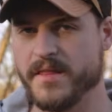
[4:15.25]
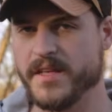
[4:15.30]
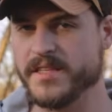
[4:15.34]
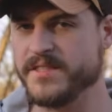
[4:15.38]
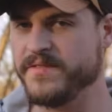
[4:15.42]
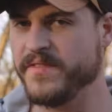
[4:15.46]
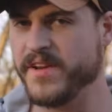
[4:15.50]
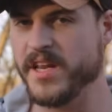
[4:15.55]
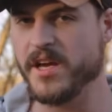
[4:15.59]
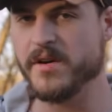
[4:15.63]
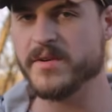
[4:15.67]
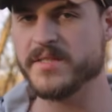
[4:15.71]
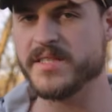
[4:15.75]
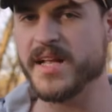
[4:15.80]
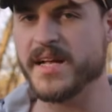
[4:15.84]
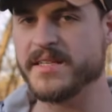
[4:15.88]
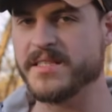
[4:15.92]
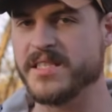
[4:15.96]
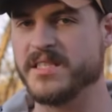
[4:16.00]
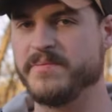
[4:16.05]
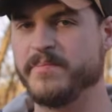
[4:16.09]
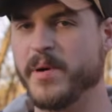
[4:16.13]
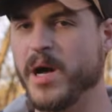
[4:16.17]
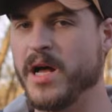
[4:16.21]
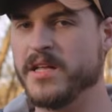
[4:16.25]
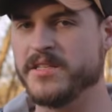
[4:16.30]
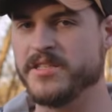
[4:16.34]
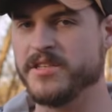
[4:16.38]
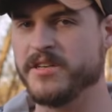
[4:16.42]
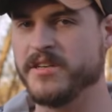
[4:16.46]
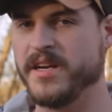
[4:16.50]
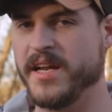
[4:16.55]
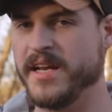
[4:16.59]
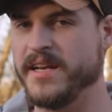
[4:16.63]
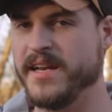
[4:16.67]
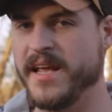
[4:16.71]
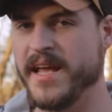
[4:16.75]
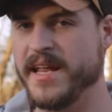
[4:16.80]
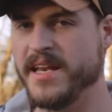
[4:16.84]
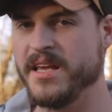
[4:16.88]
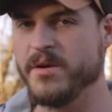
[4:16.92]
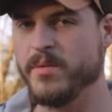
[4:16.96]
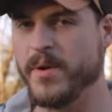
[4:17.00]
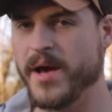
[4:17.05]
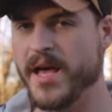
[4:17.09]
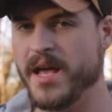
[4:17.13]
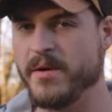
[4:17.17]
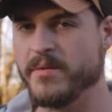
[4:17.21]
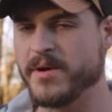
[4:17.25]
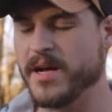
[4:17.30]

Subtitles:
This video is not sponsored in any way.